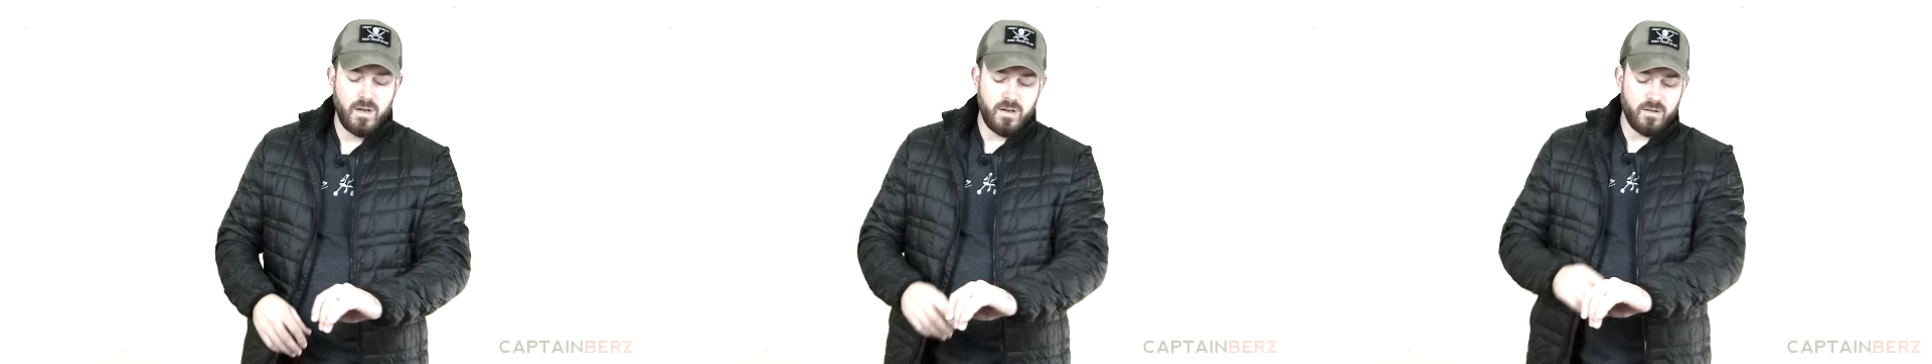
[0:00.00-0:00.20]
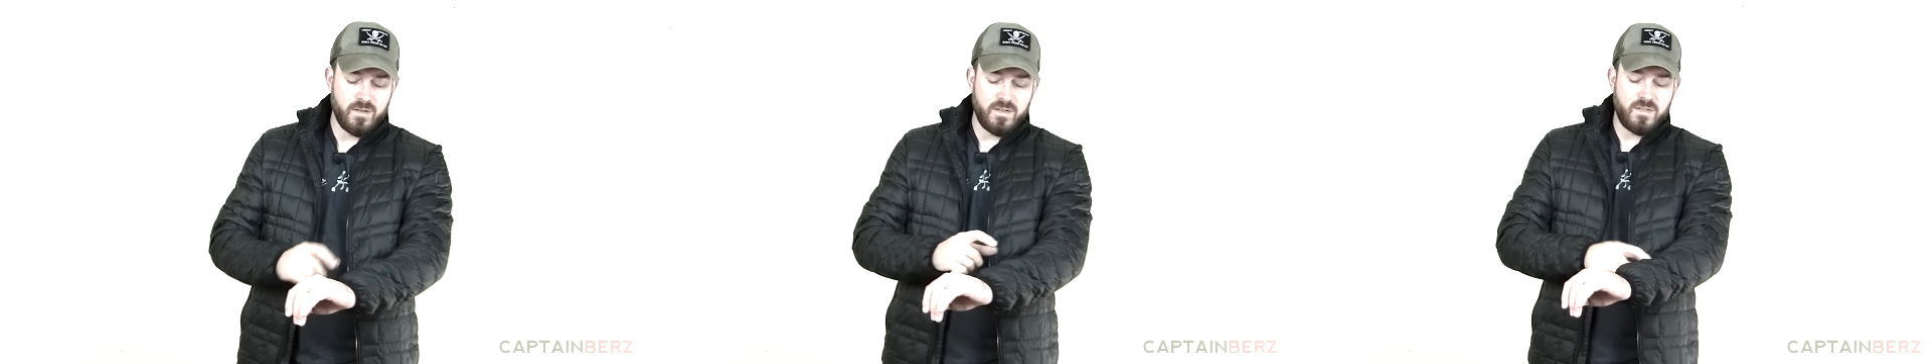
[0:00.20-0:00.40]

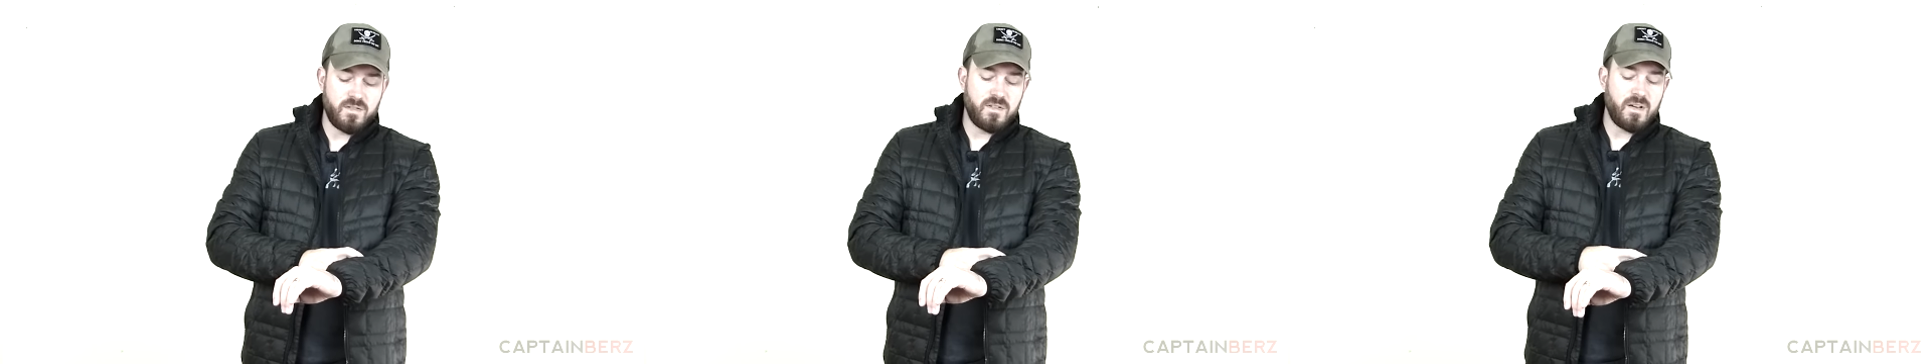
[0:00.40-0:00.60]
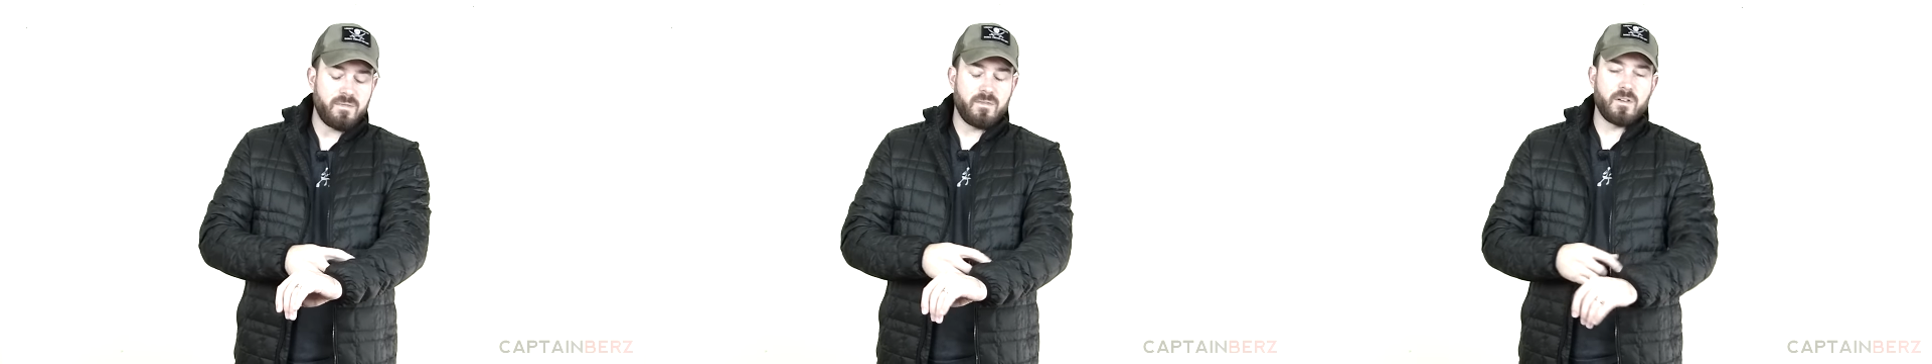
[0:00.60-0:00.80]
you know, this is
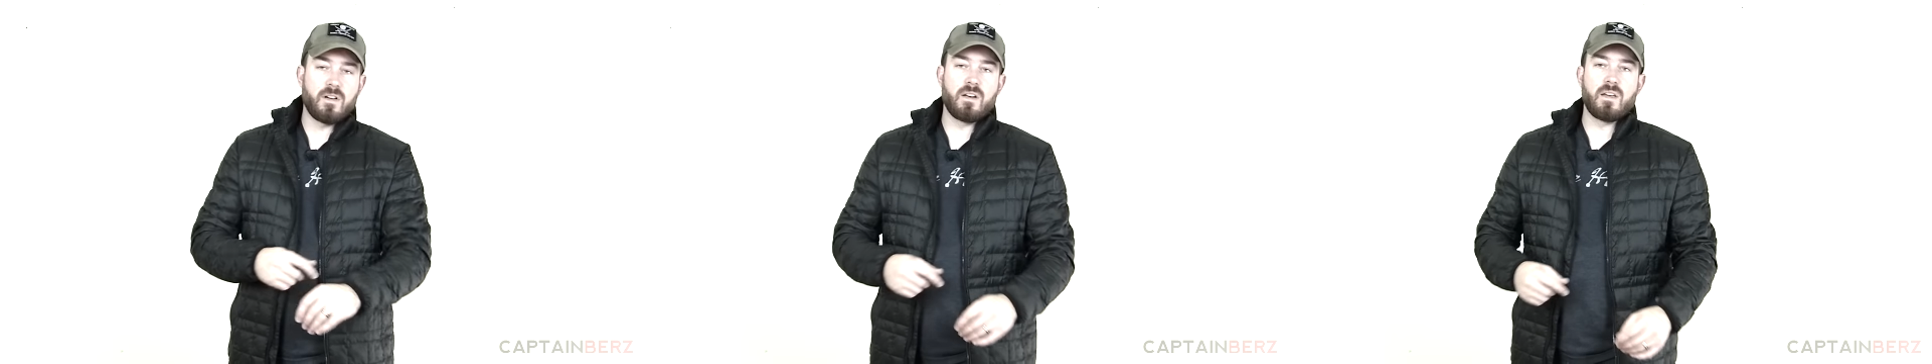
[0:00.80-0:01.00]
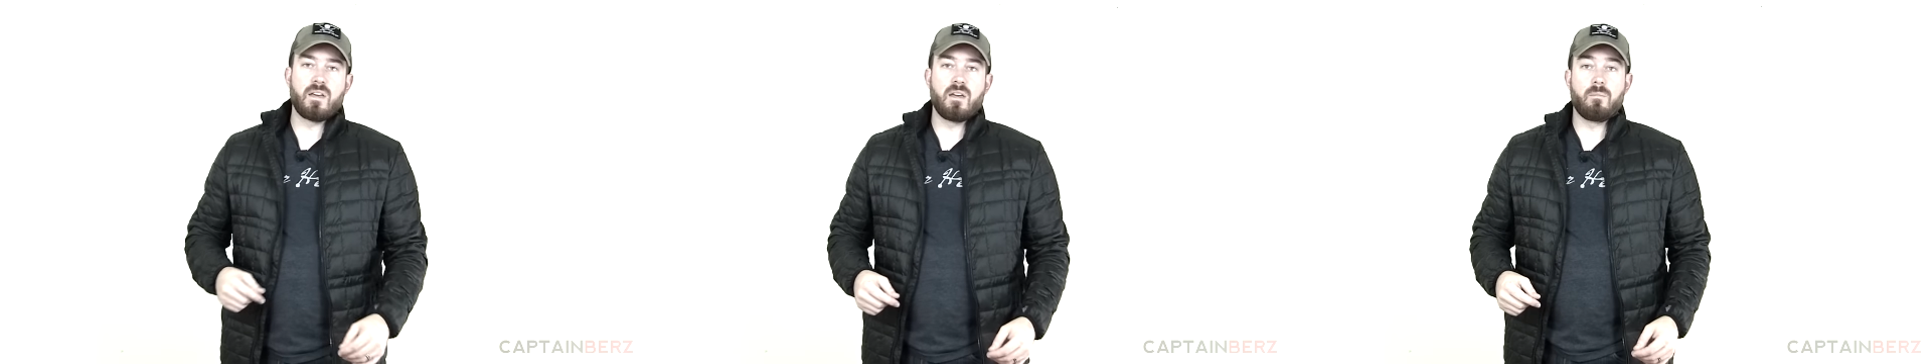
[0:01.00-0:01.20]
definitely
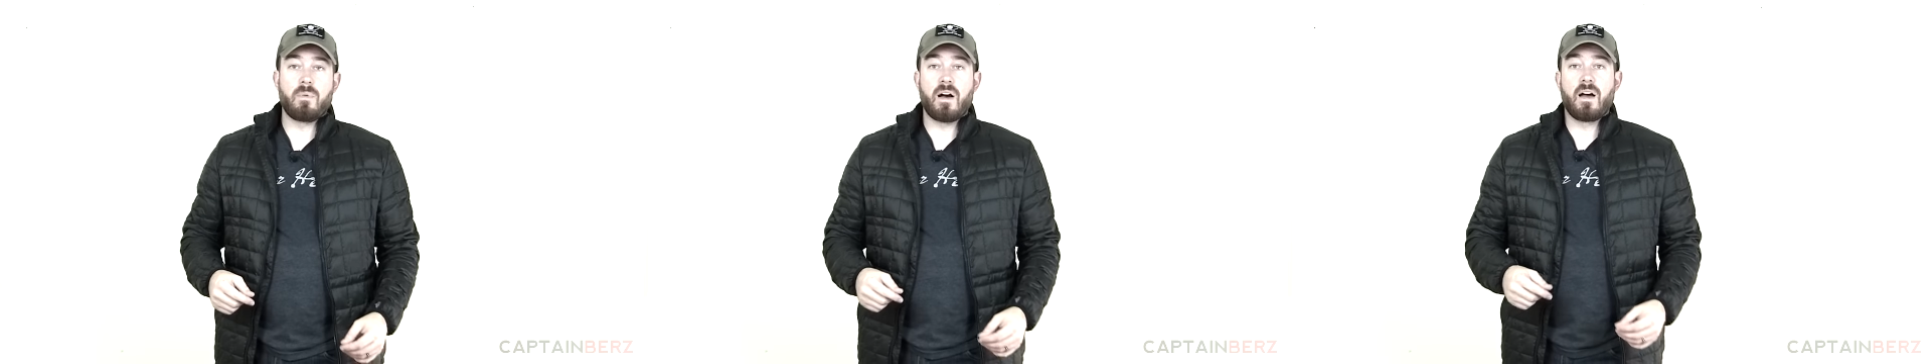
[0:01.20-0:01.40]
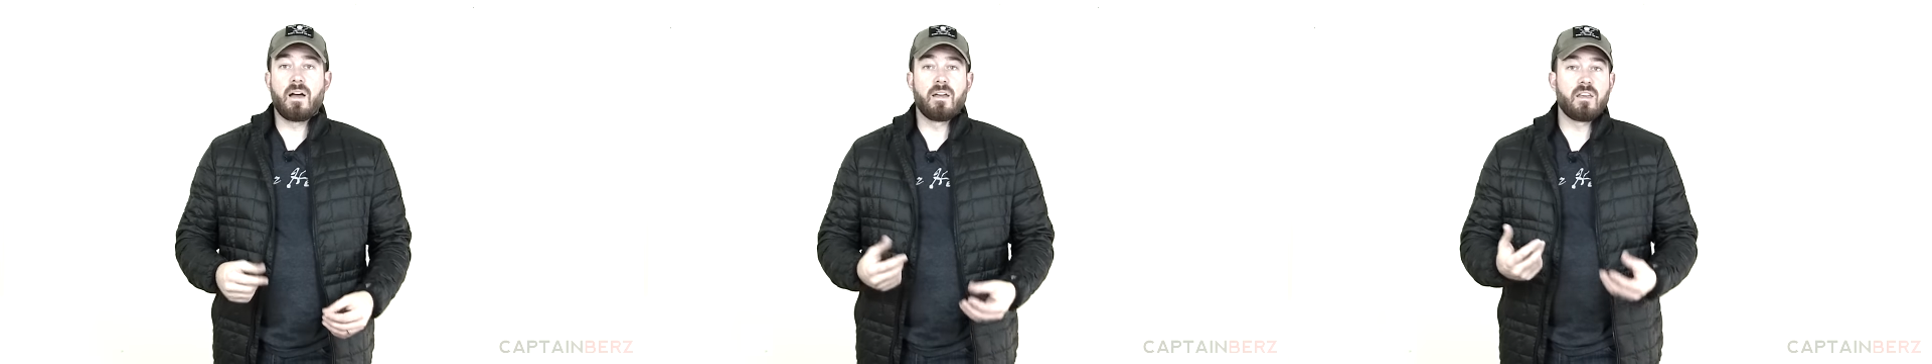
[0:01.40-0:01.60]
going to get you
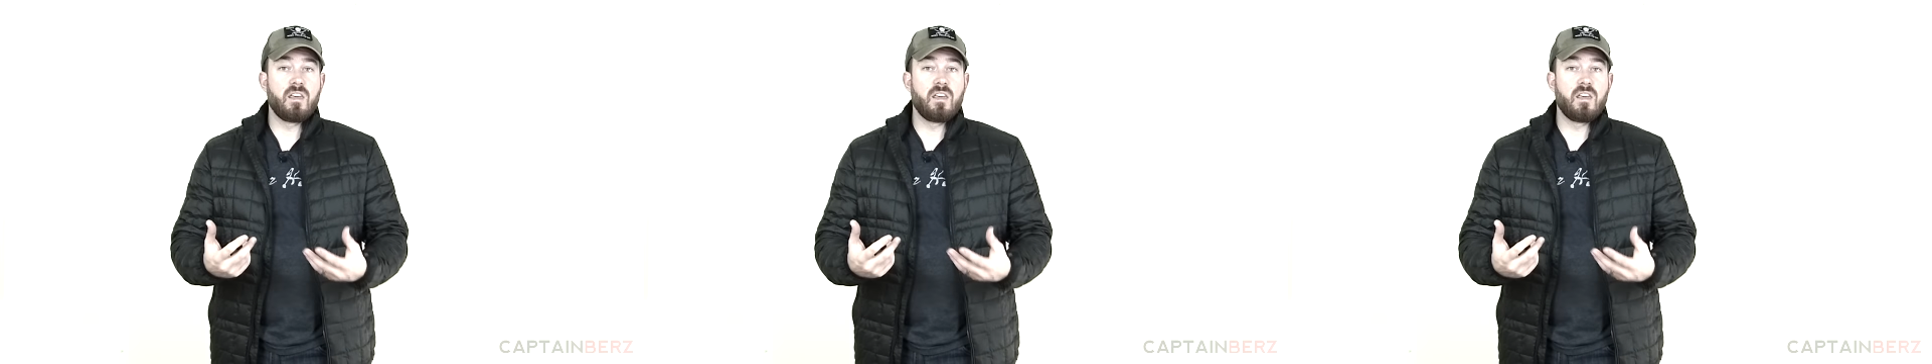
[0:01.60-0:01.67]
by,